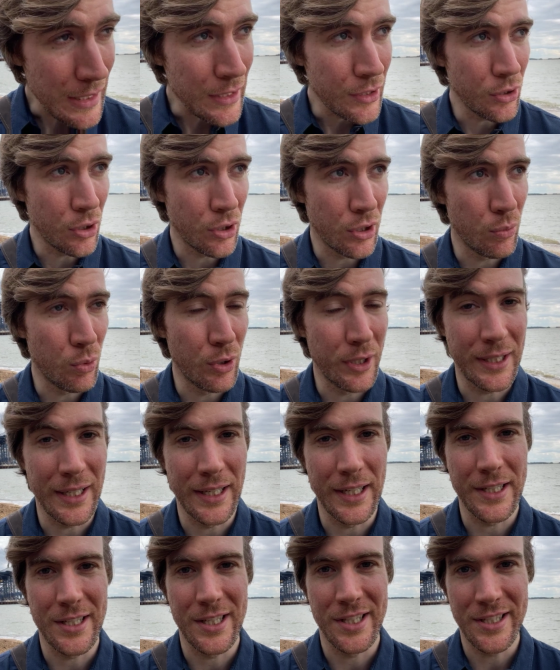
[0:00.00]
you're gonna wanna
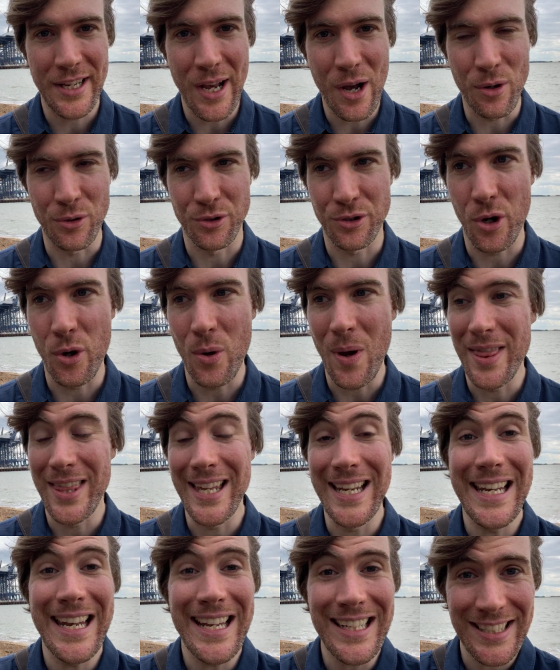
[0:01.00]
get it to sell. So
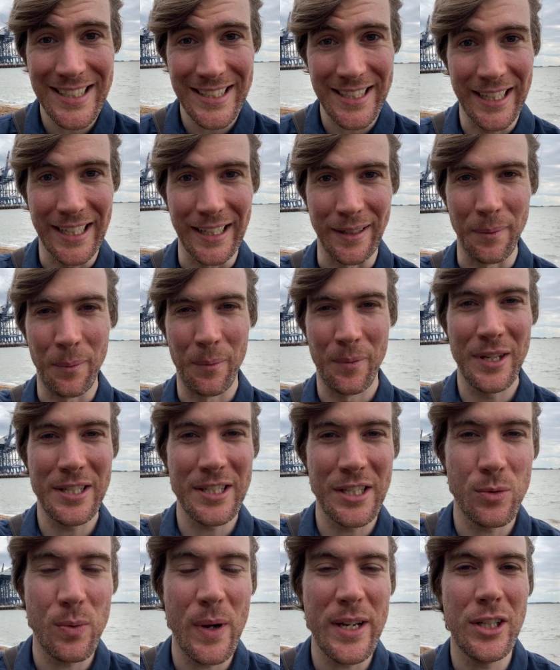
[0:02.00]
the listing,
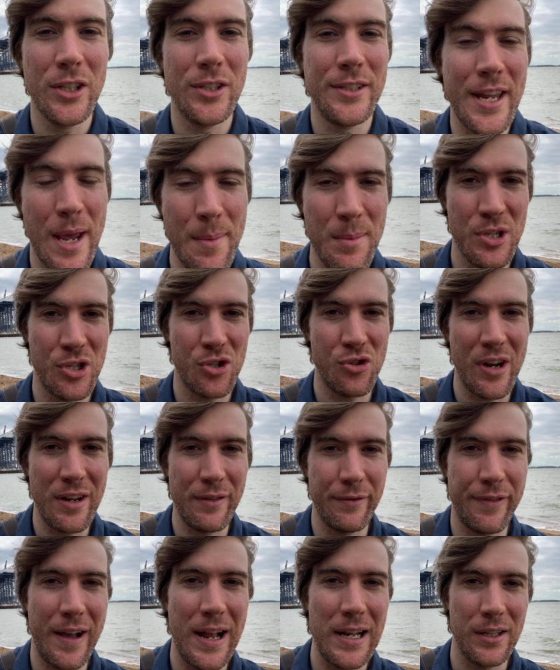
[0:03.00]
this is where you
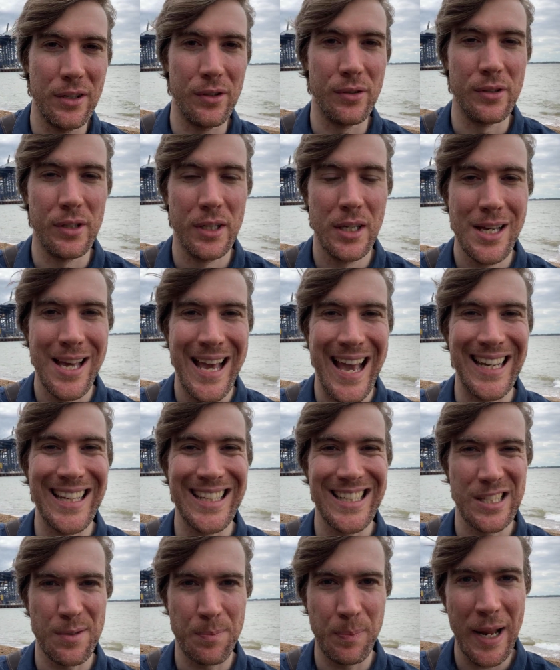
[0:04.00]
demonstrate value and
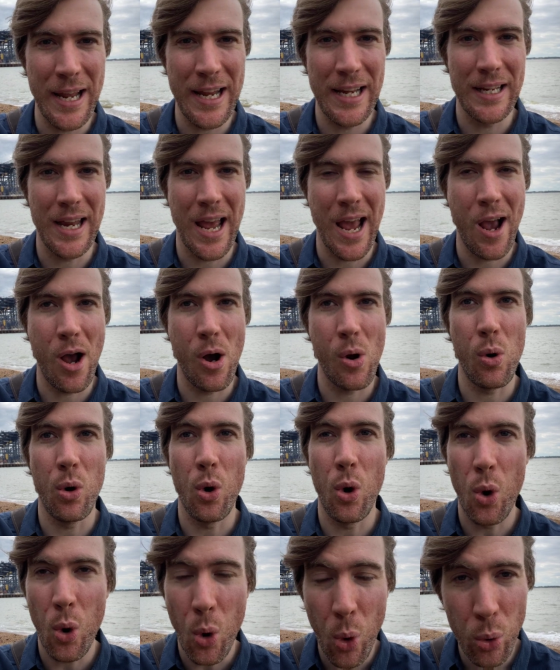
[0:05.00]
explain how
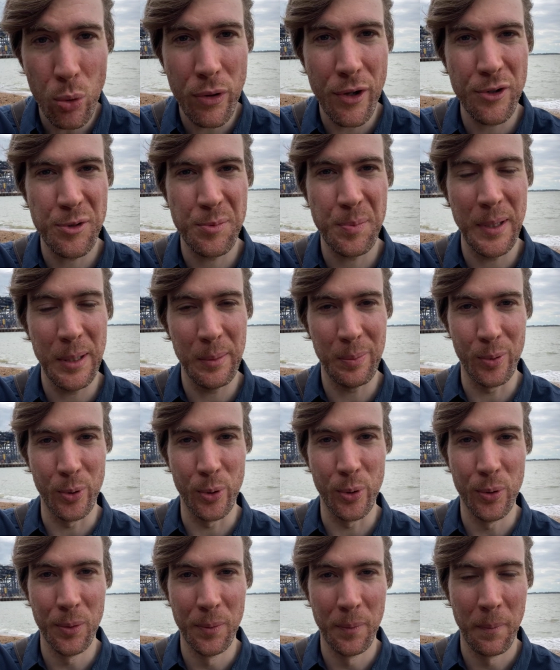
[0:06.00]
all those
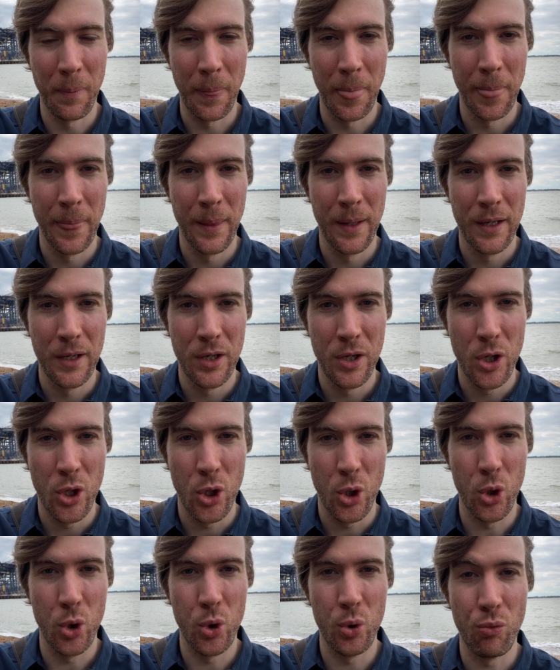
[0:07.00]
people
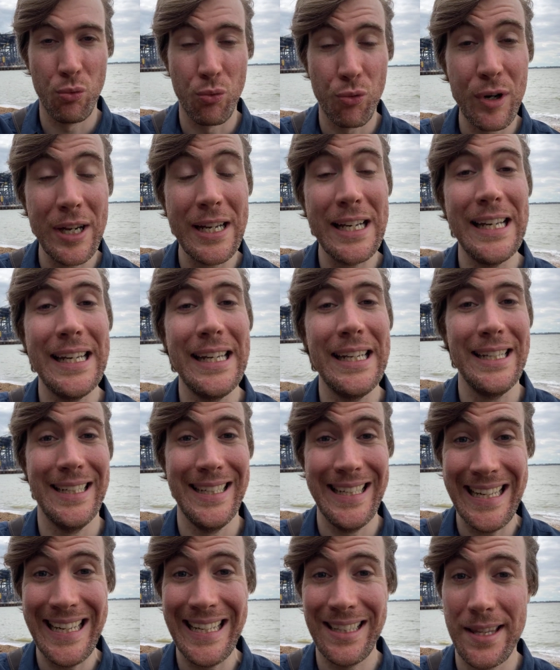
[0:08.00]
who really
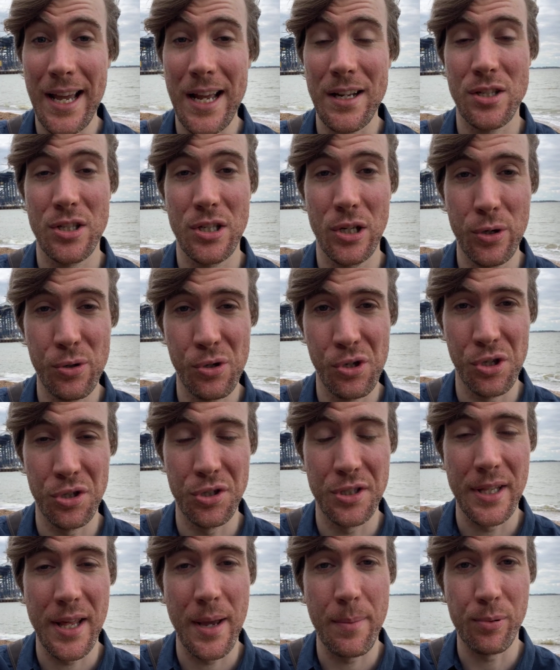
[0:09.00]
need that
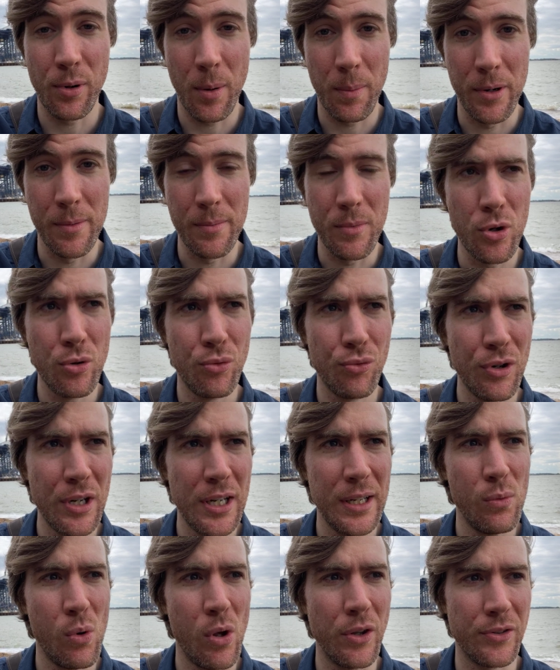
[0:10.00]
solution to their problem, who
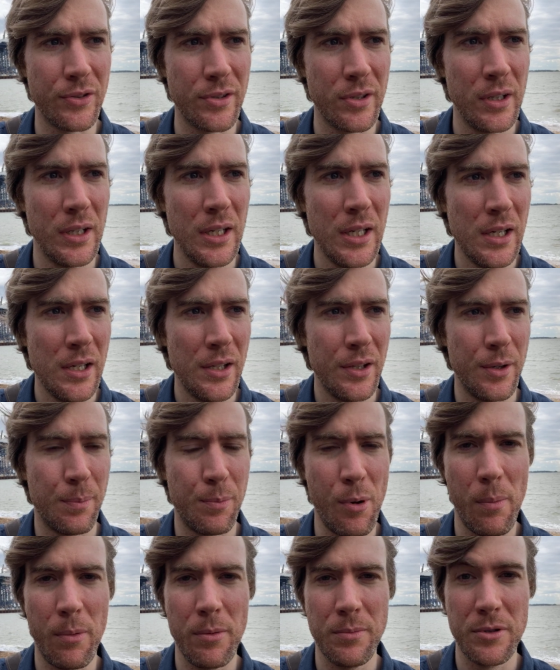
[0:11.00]
really want the
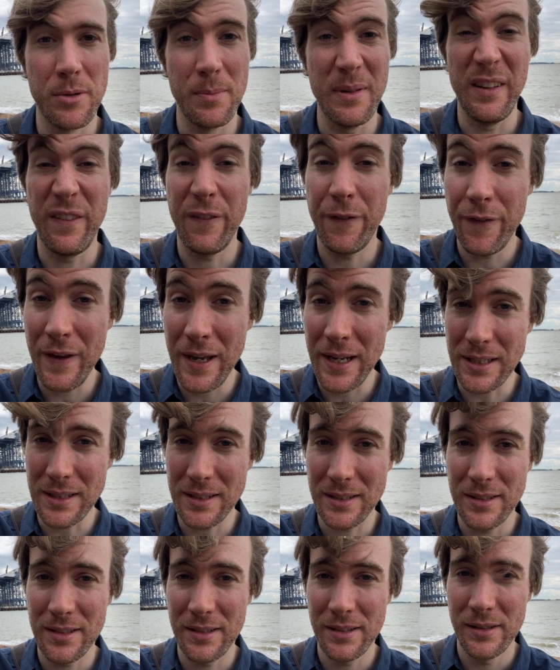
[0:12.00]
problem to be
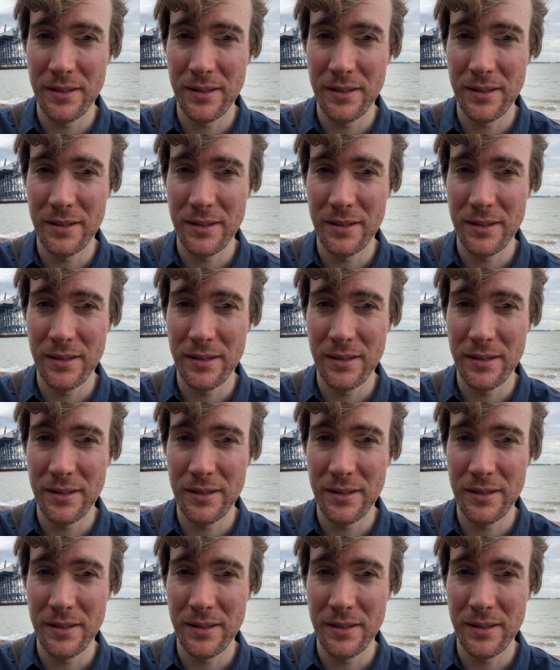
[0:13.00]
fixed,